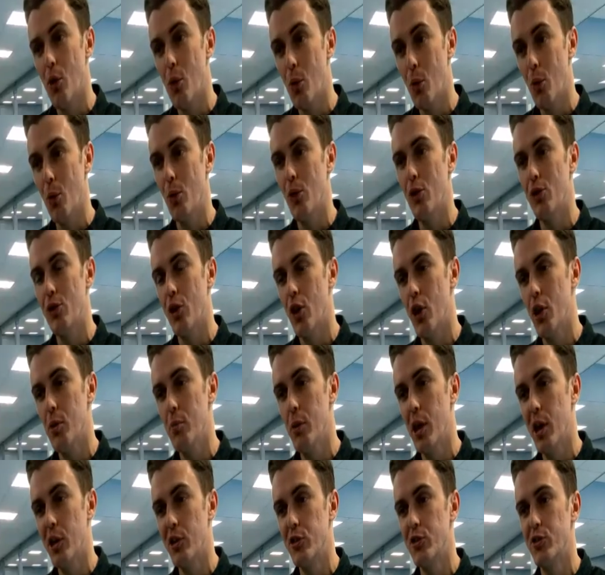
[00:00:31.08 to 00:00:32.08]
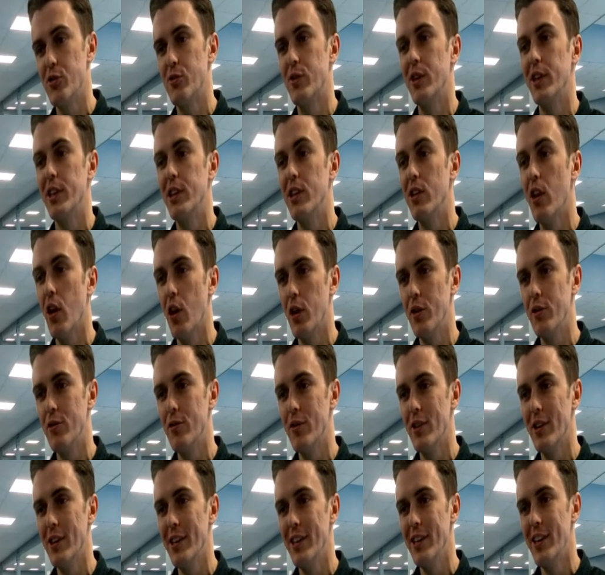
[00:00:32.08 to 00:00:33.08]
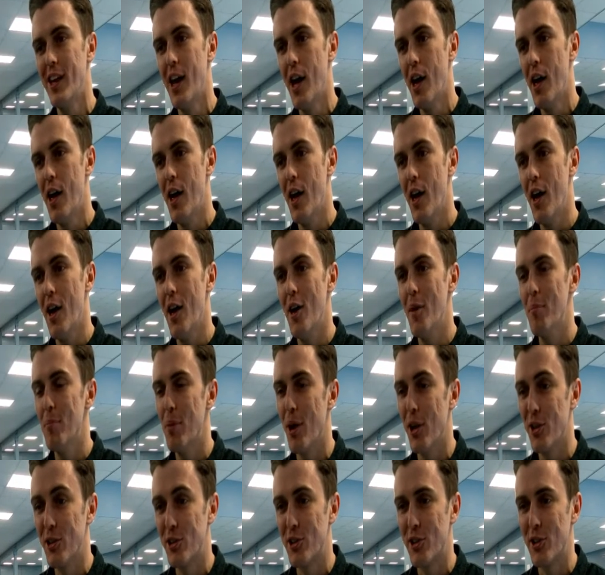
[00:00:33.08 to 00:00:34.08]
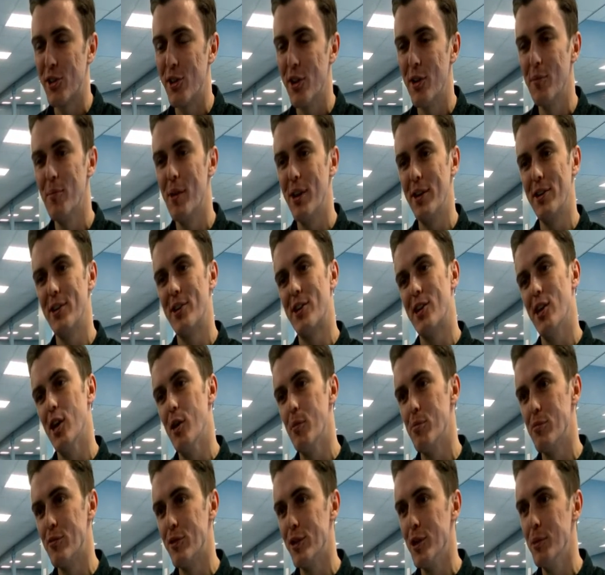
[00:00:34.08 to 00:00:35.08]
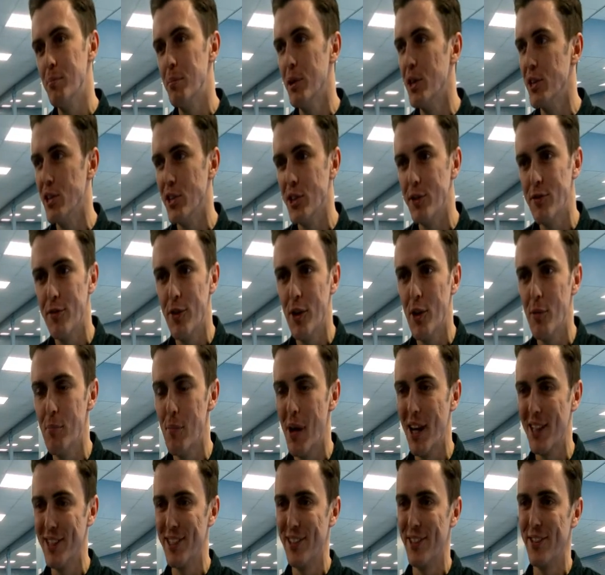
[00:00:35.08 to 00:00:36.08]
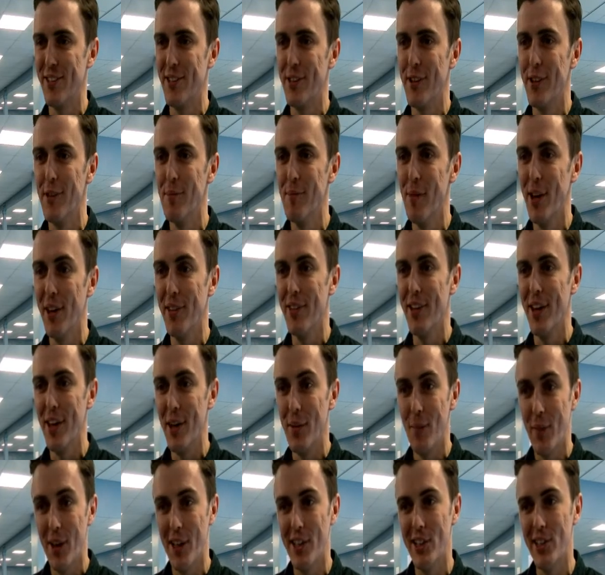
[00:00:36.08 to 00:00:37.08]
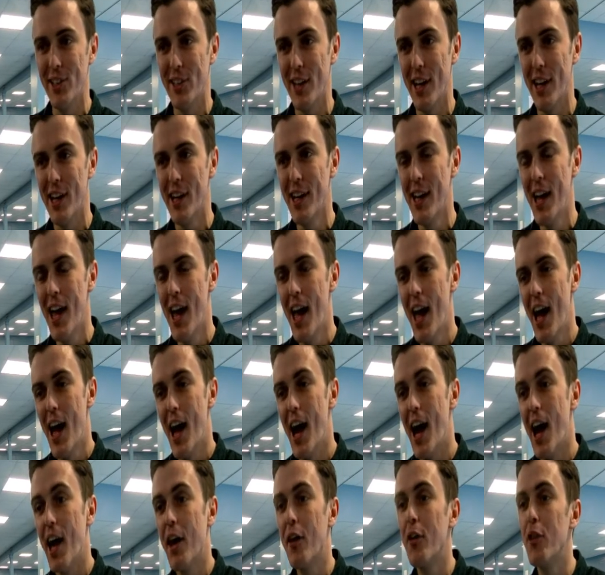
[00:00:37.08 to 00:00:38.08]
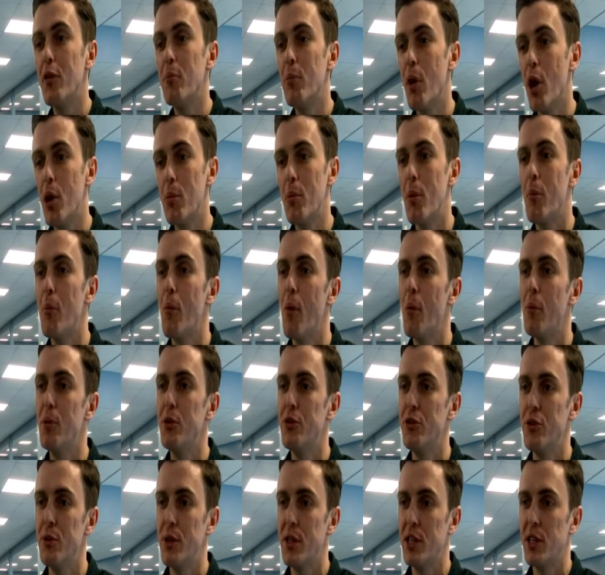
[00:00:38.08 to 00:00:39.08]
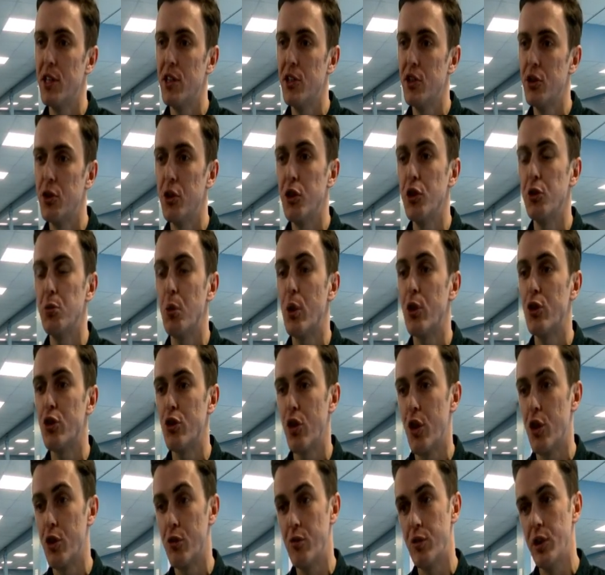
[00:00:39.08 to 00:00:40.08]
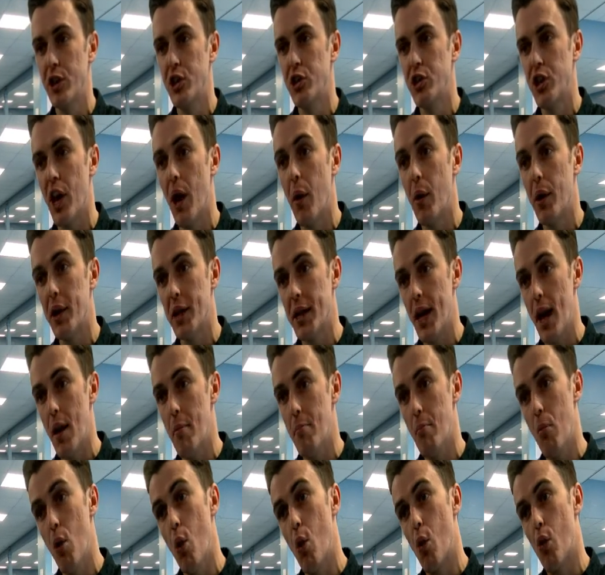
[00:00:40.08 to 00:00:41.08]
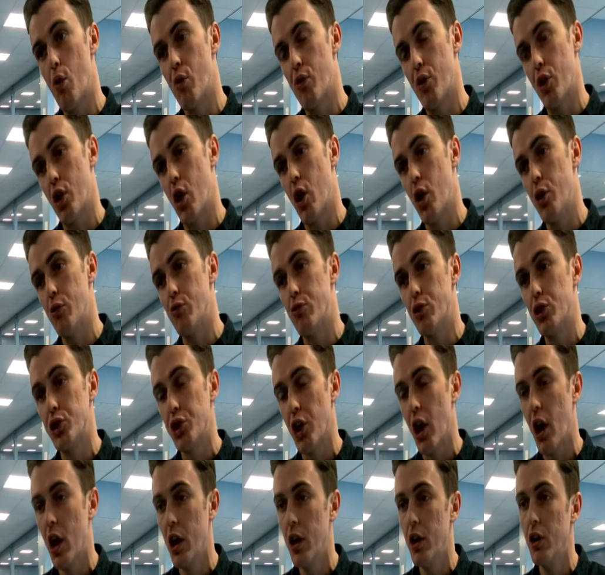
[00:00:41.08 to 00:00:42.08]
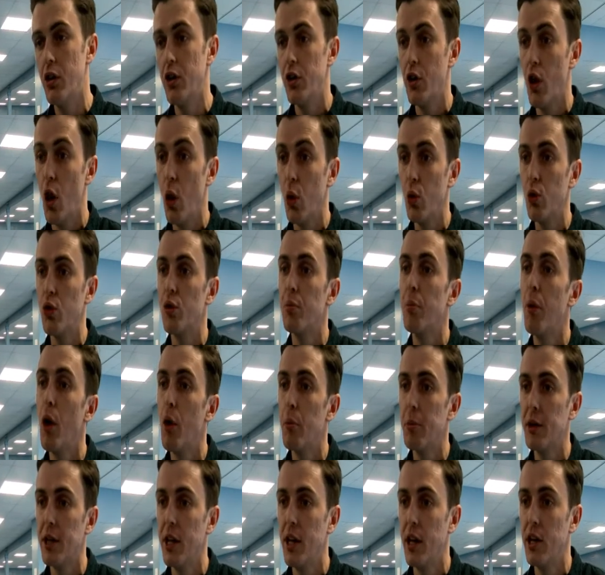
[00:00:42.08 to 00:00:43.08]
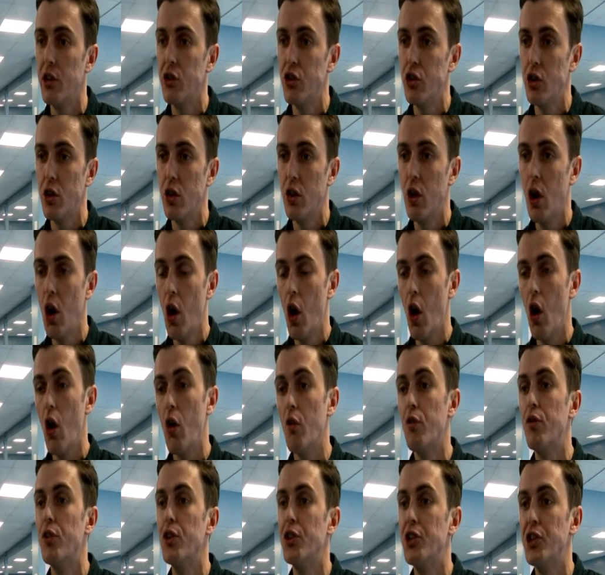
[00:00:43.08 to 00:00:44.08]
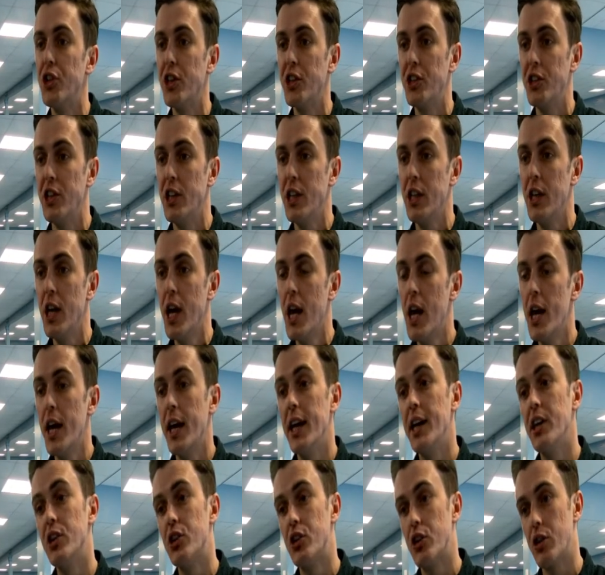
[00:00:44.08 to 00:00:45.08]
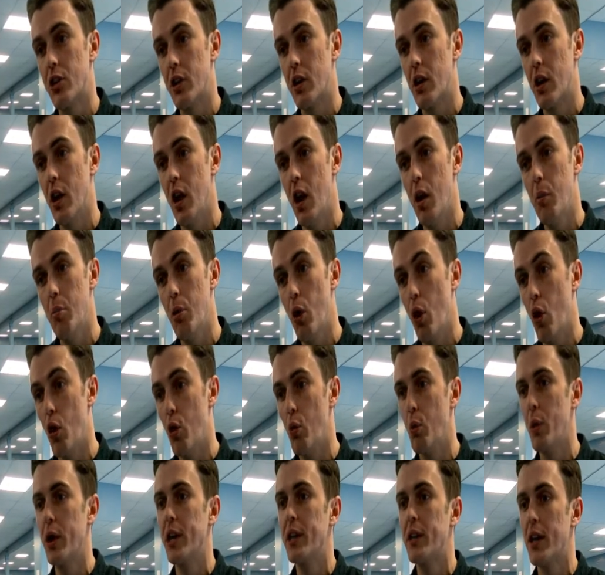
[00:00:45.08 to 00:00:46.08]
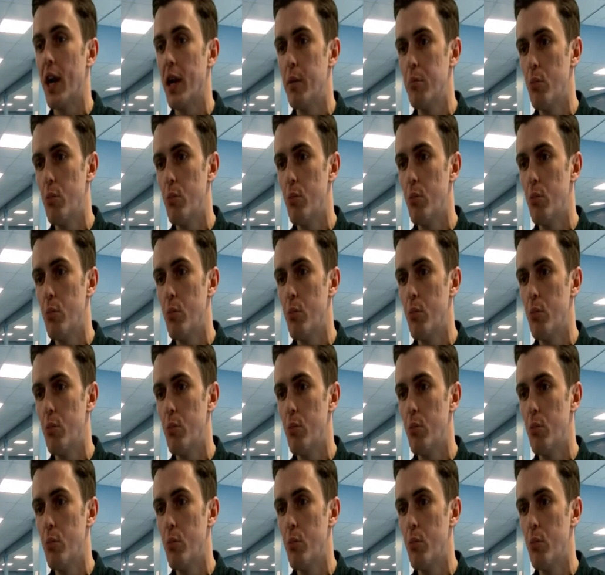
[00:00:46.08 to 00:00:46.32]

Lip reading: all the time, and it's a really lively bunch that make the club really busy, full of banter on a Monday and a Wednesday. And at the moment, what we're doing is we're trying to reach out and get more of the kind of retired and older population of the city into the club on a weekday